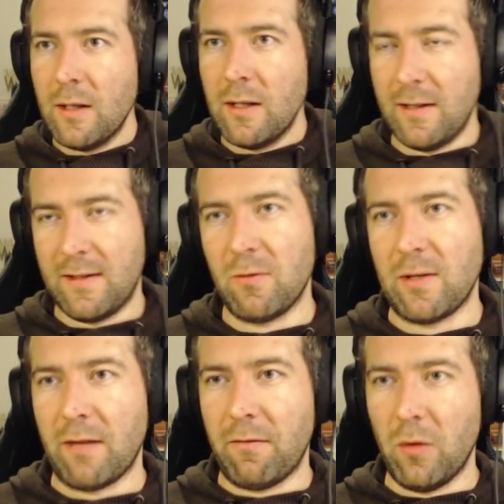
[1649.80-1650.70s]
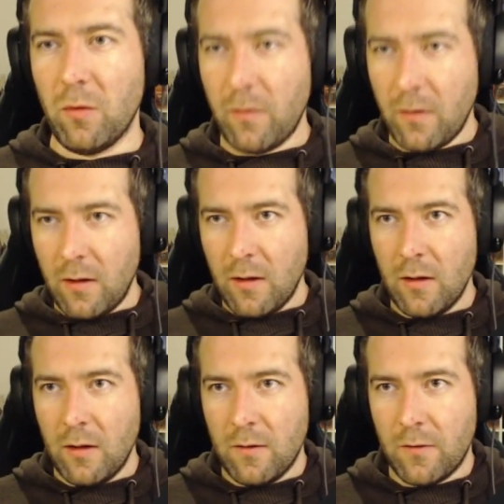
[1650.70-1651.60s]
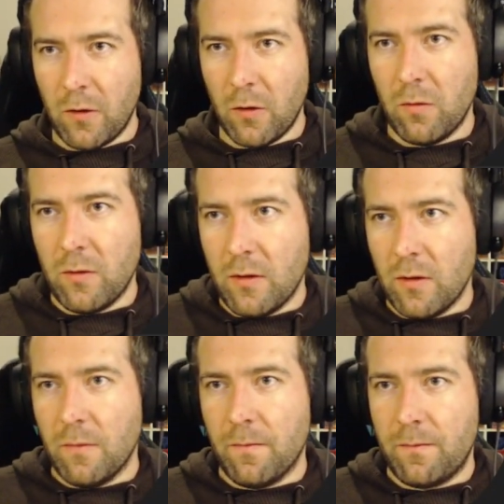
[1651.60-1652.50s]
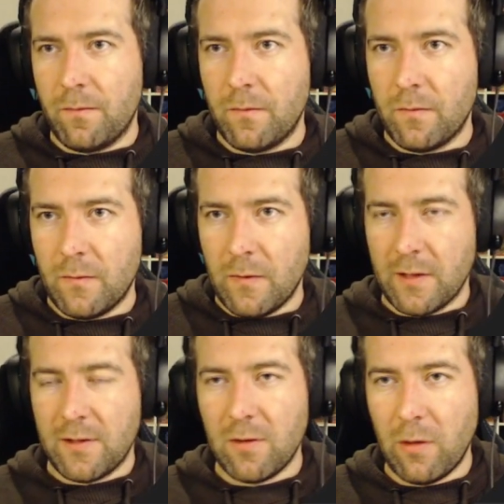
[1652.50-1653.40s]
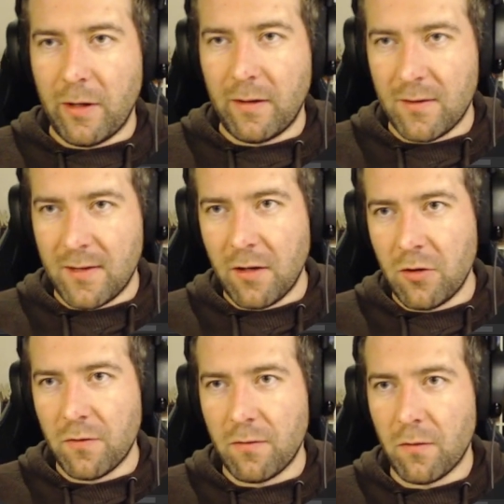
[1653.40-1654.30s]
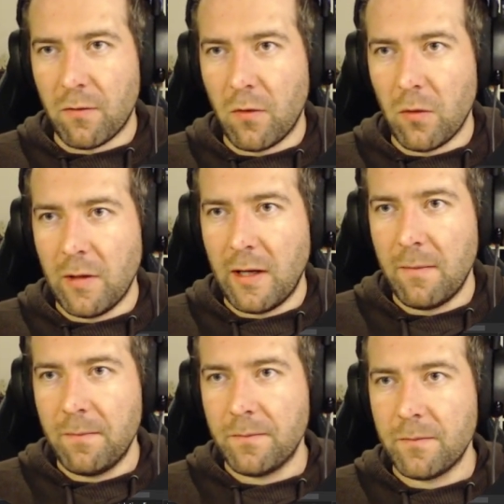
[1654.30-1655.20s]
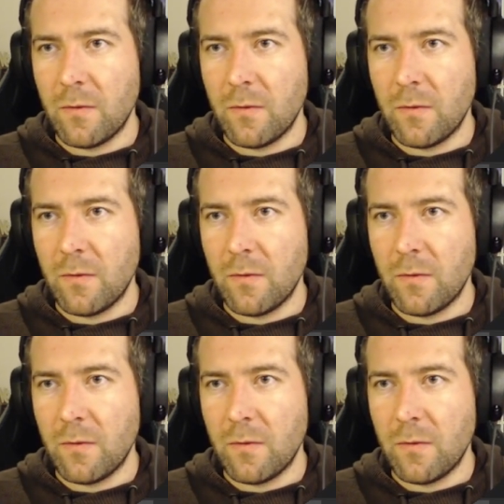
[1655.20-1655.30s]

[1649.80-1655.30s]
That sounds like a fold. So let's look at the signature for fold again.